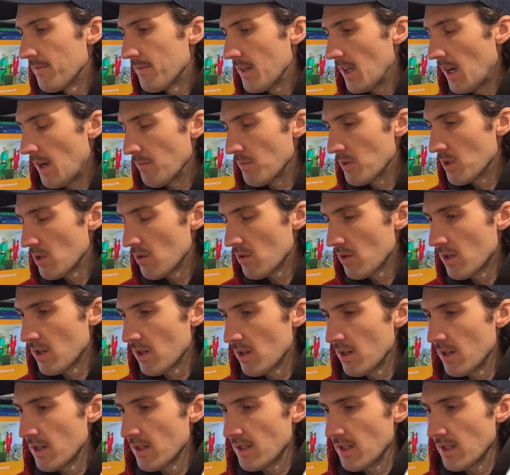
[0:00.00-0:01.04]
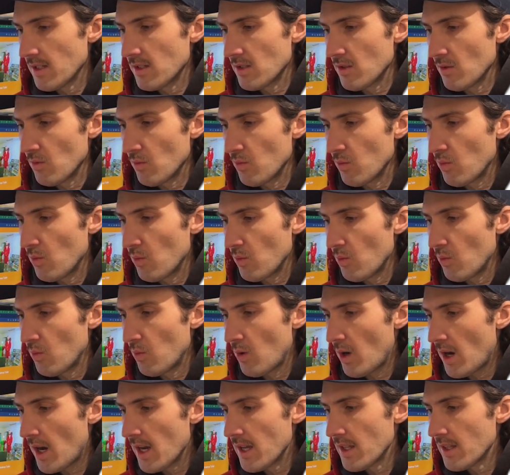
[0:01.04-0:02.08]
I'm so curious as to
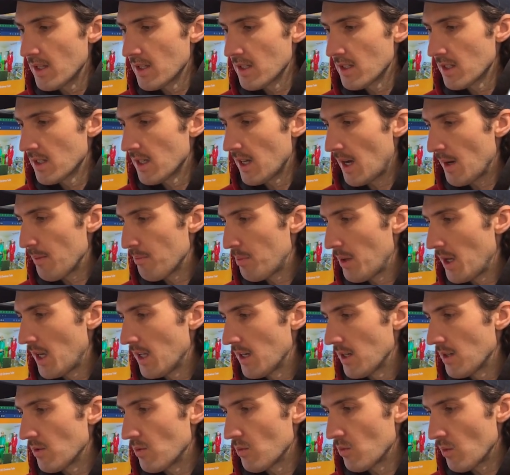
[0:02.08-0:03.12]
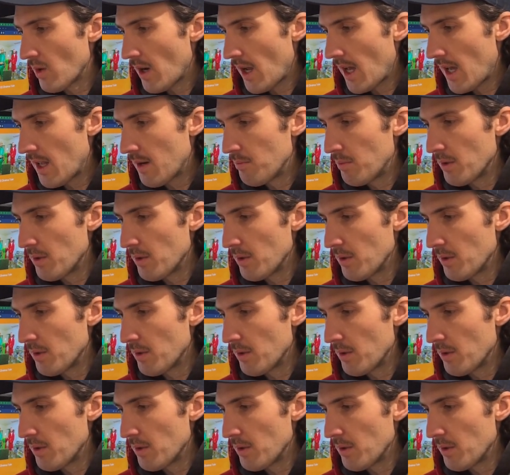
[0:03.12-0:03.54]
why this got painted red,